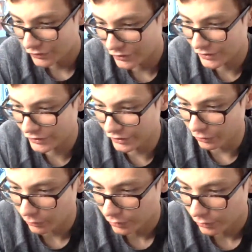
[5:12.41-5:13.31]
It's
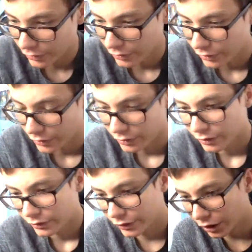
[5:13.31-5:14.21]
2.
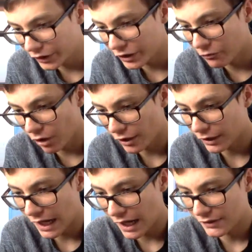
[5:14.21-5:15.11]
Cookie Runner
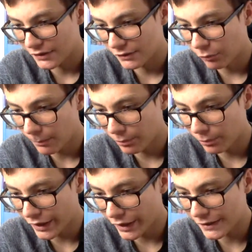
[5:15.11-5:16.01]
asks, what
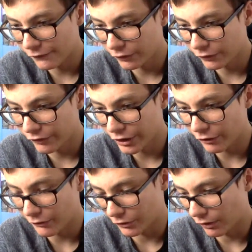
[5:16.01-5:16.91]
plans for
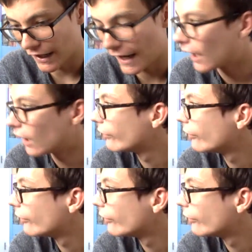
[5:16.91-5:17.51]
videos do I have?